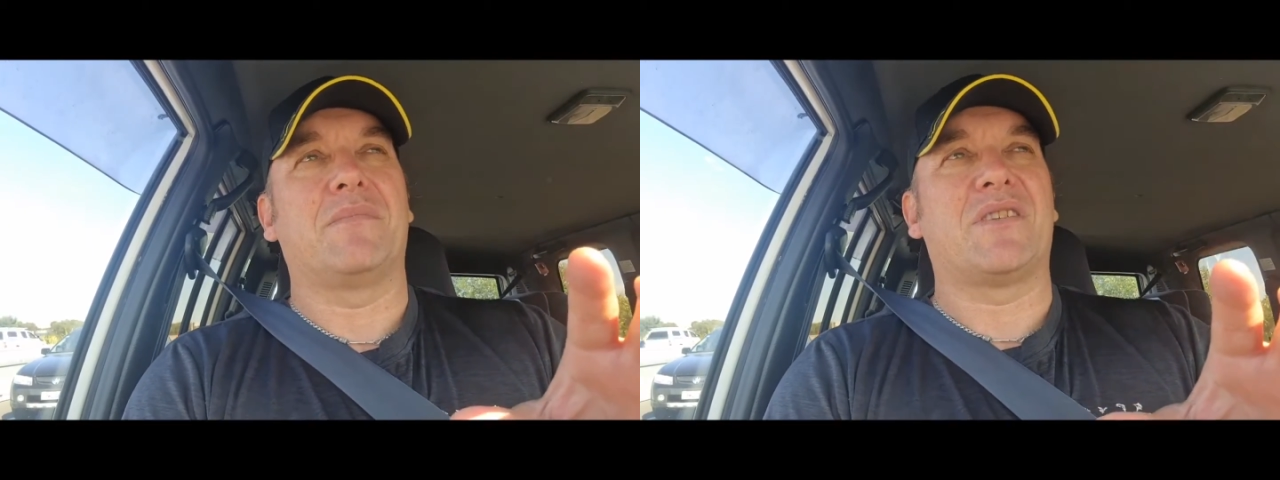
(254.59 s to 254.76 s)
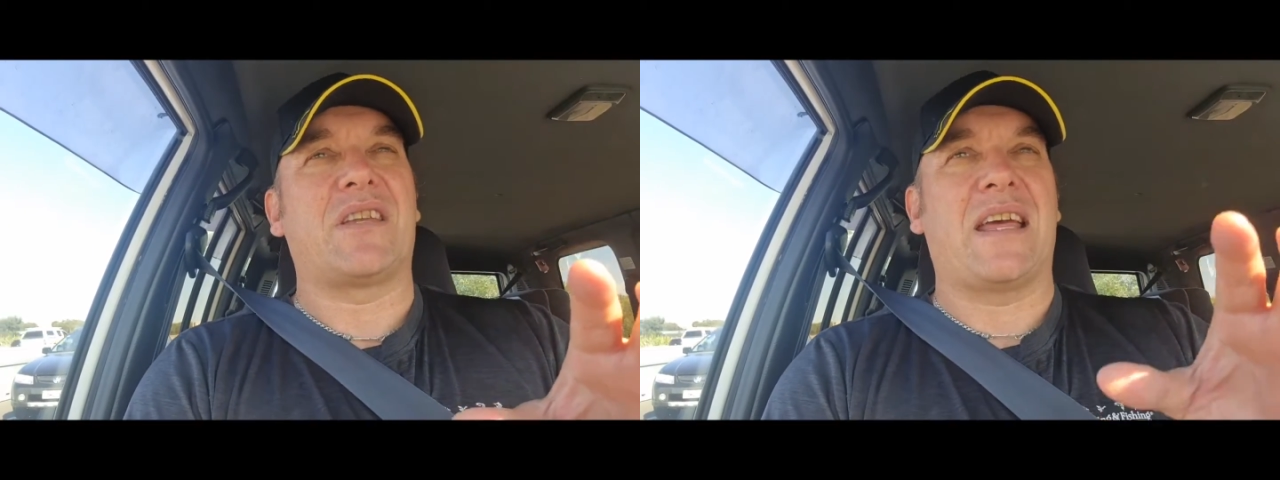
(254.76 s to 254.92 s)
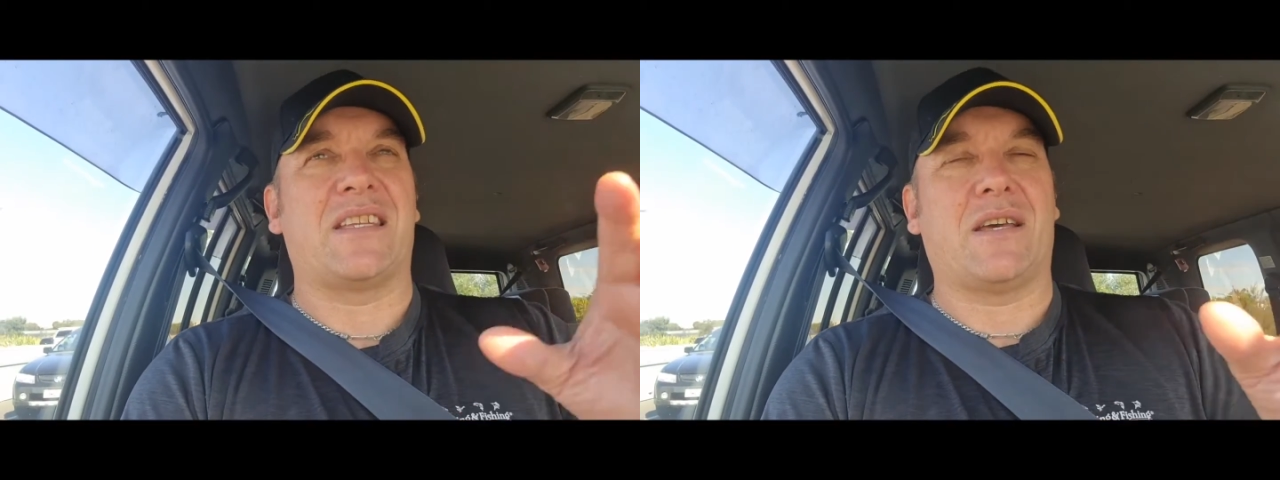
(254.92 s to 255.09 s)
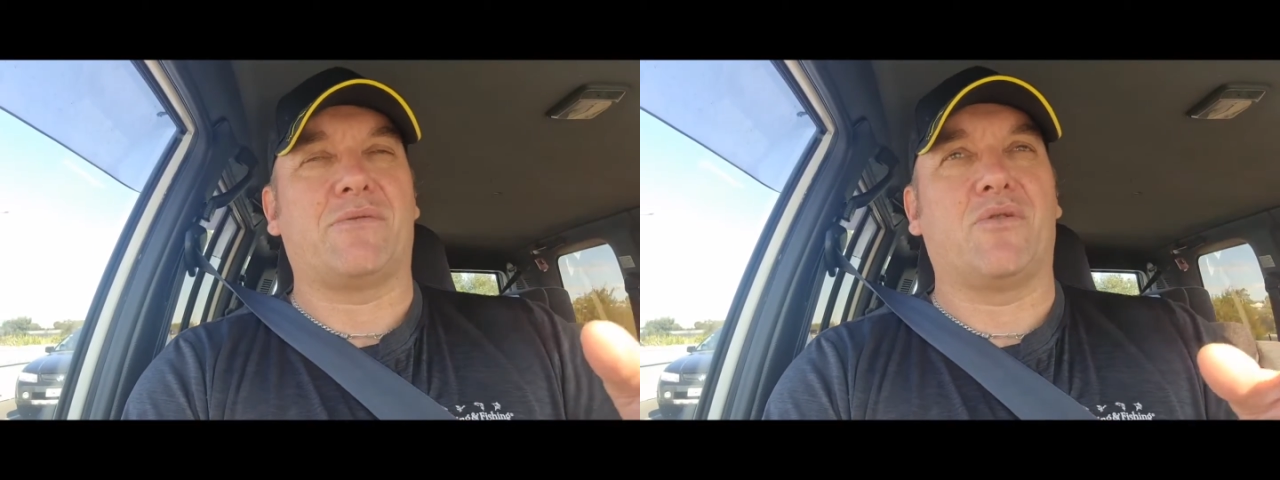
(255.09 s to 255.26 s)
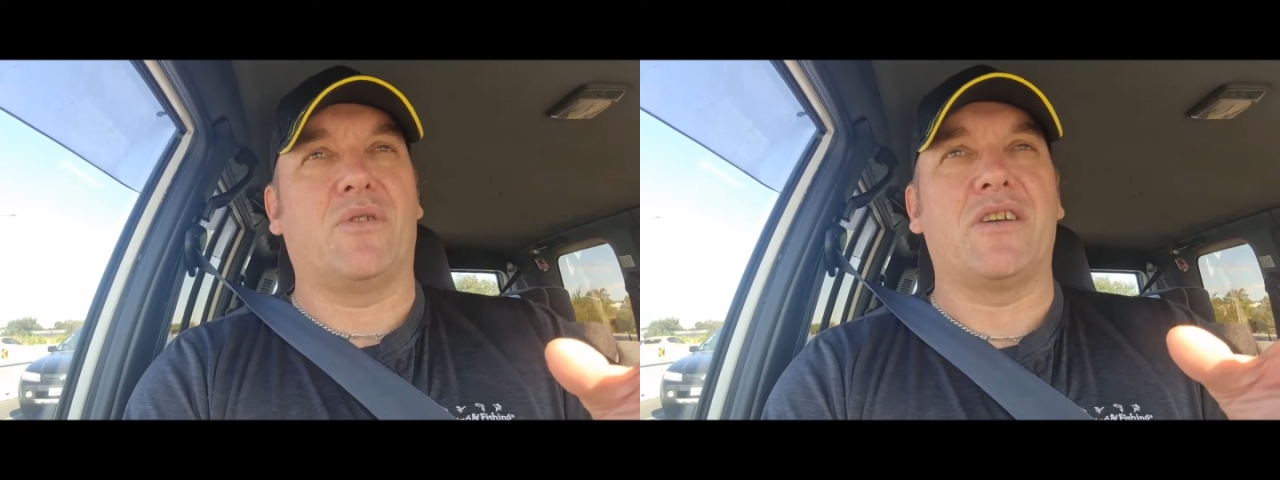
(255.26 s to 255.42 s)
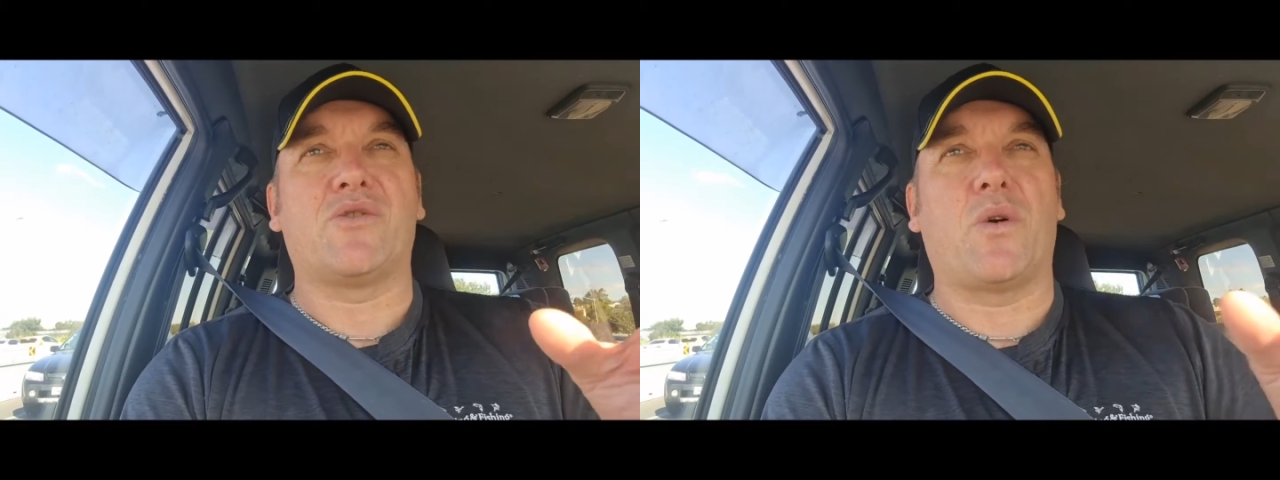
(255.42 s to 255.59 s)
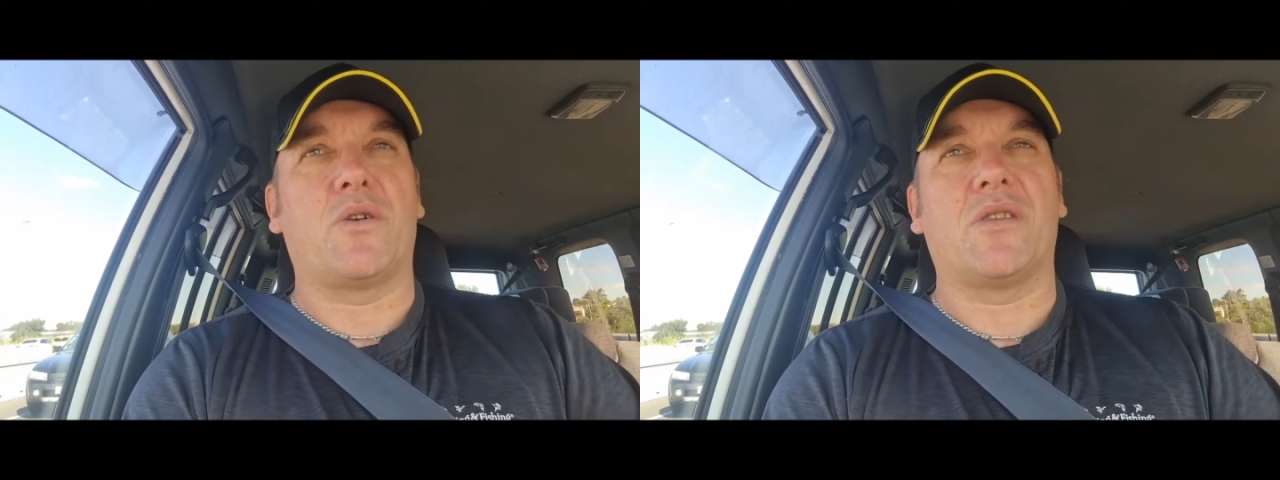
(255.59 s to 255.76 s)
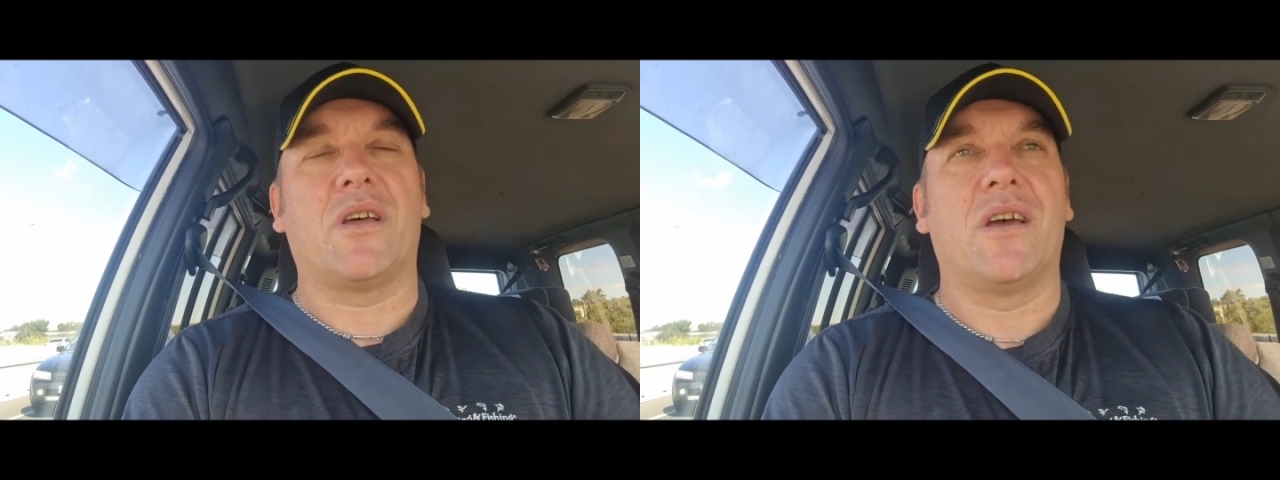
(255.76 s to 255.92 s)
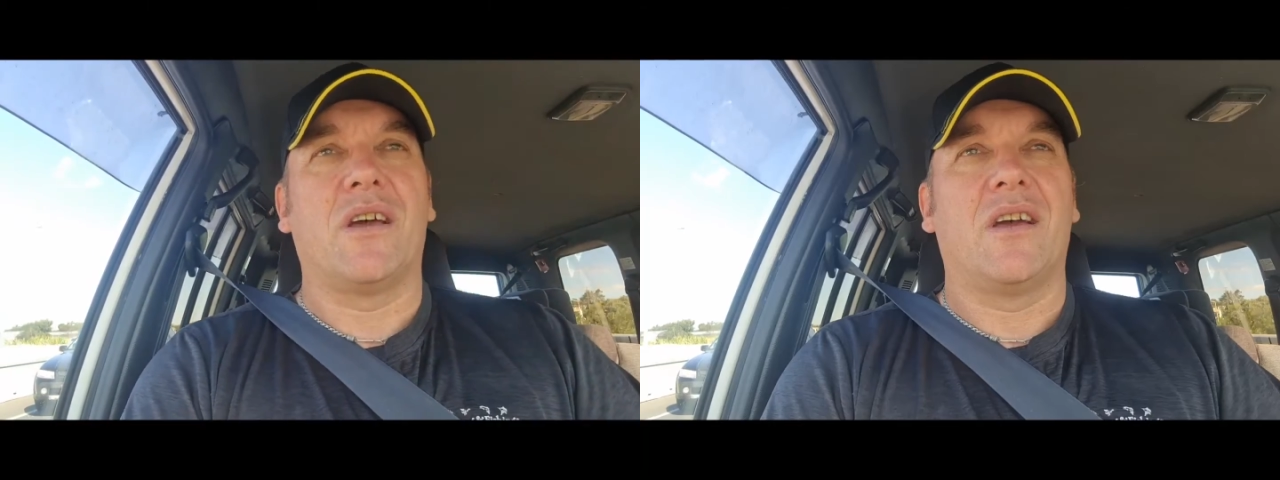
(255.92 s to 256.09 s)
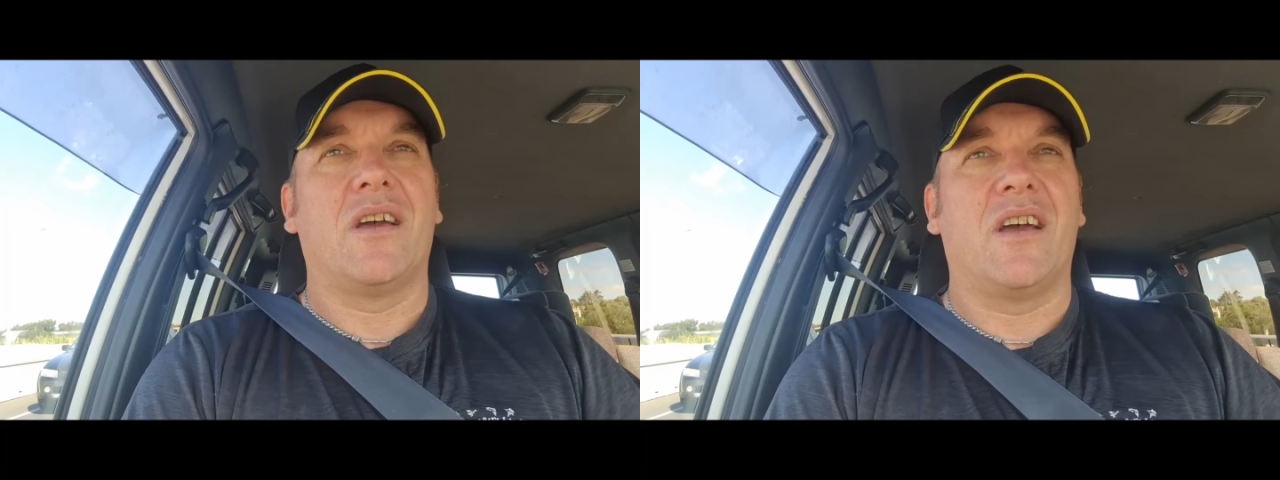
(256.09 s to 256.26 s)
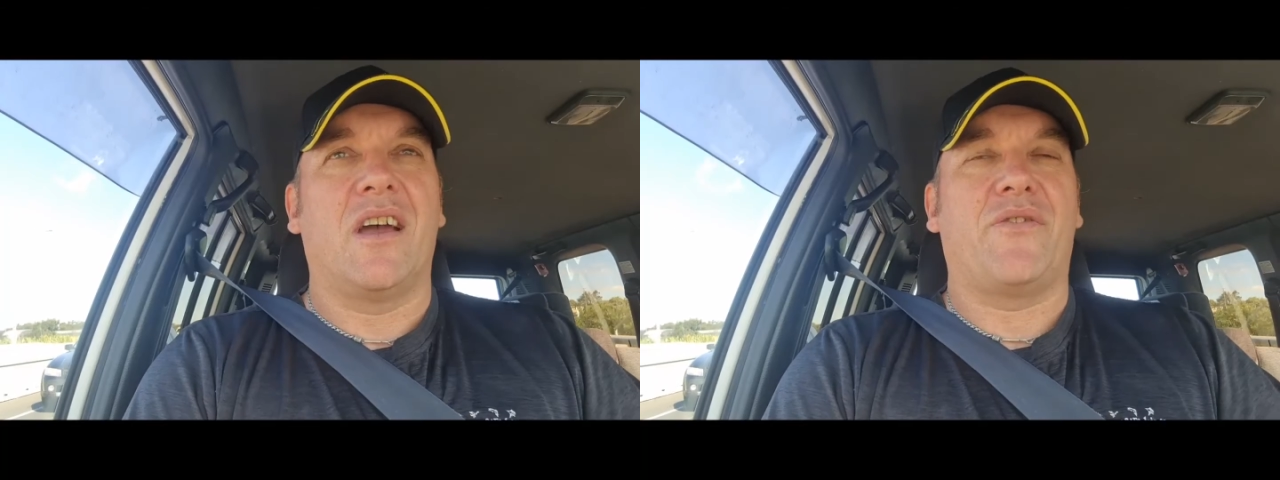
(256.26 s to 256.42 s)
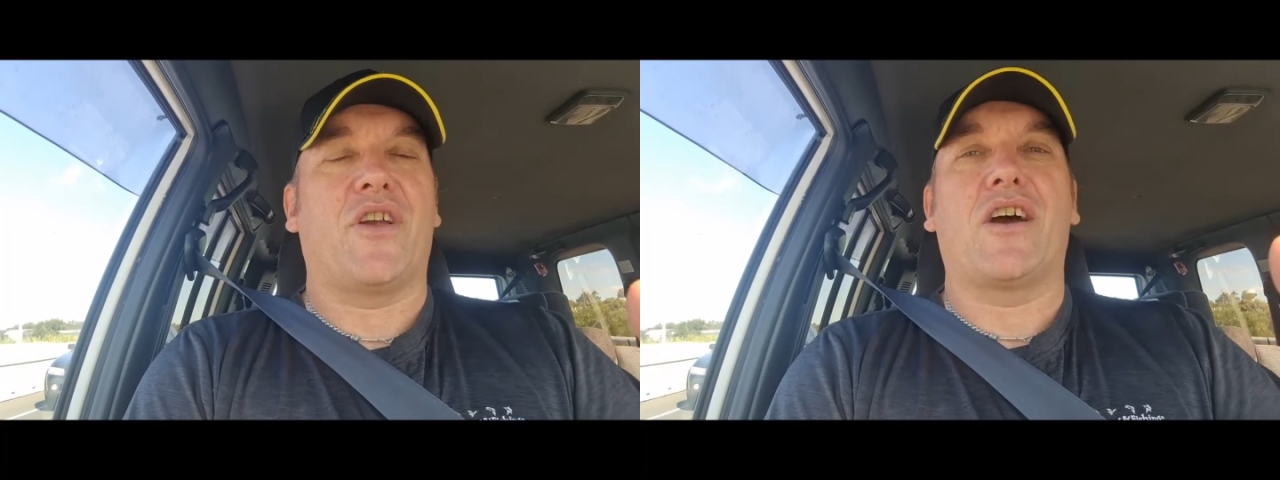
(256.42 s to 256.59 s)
stands up to it. It's what, if